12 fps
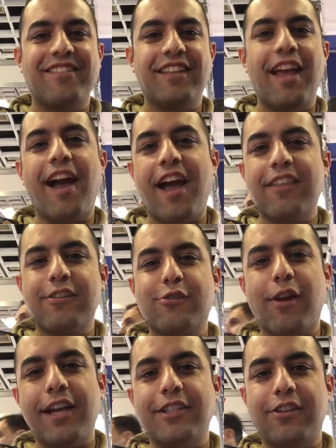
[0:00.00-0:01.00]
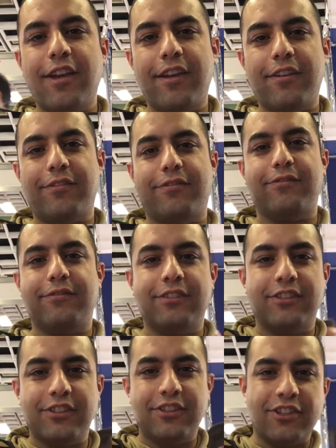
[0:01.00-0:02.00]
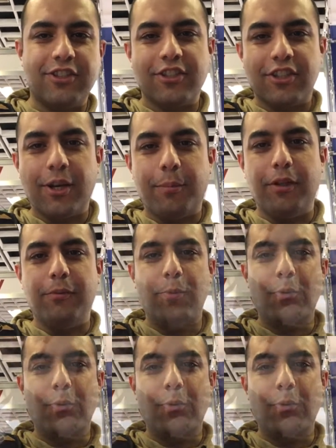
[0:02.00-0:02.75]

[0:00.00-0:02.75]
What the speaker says: yeah, I try to have just a couple of